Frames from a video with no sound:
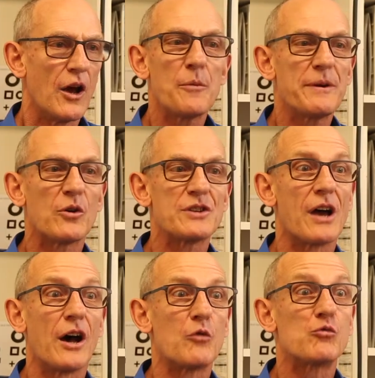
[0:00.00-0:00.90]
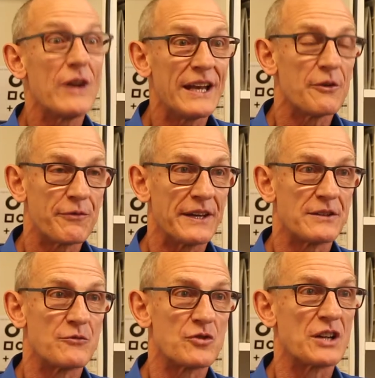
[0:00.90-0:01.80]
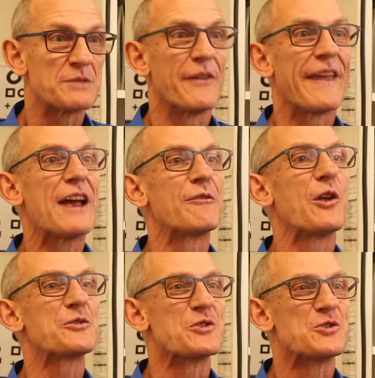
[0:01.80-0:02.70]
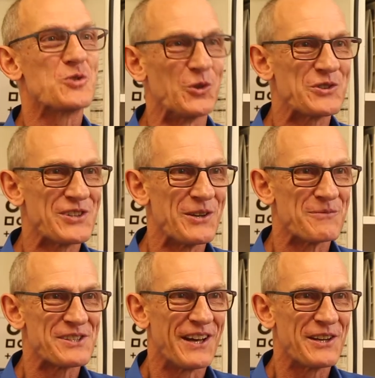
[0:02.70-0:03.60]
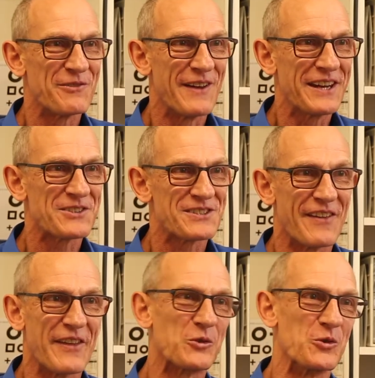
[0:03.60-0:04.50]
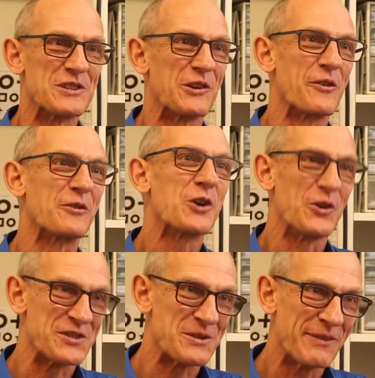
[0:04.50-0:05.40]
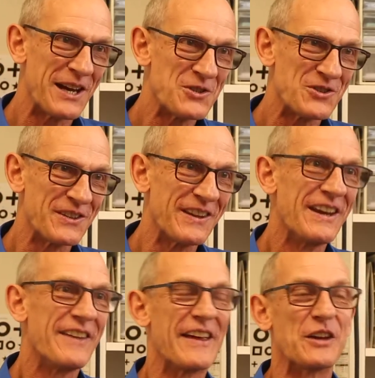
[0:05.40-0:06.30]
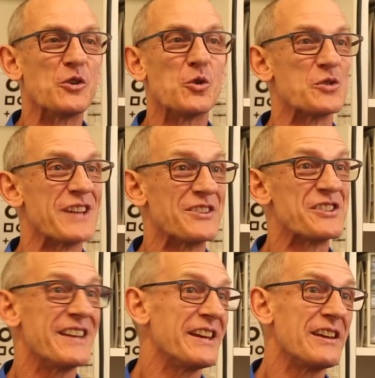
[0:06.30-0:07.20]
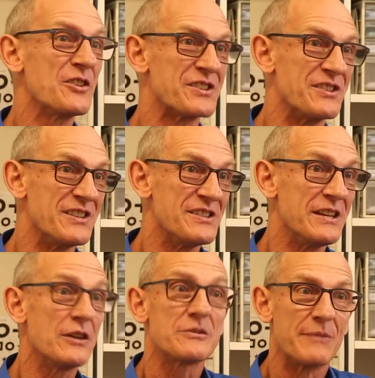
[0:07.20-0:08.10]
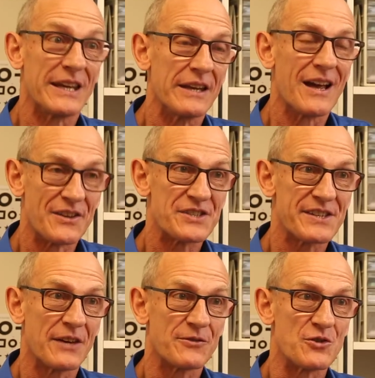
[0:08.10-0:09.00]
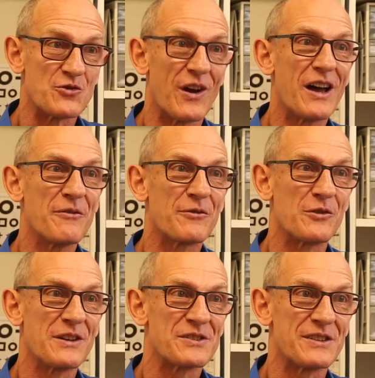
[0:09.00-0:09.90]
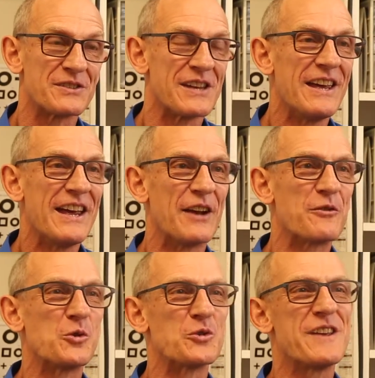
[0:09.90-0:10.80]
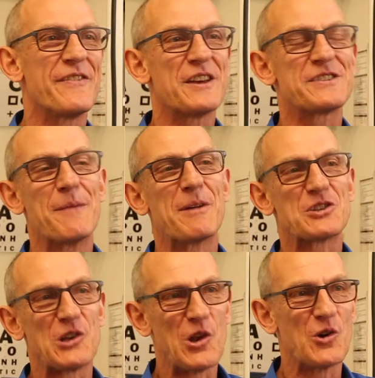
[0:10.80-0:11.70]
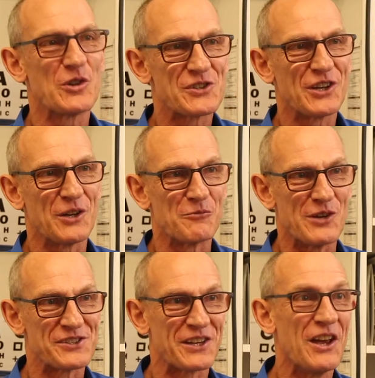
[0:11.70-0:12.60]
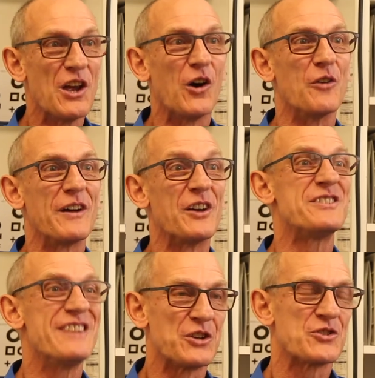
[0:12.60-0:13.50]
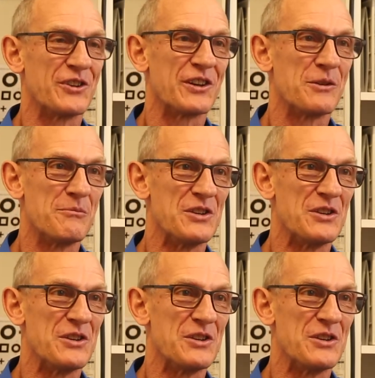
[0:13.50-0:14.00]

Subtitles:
Opioids are really effective drugs, but they have lots of short-term side effects. So they cause a lot of constipation. They can cause unsteadiness and dizziness, make it unsafe to drive, for instance. And of course, then there's that much longer-term risk of addiction and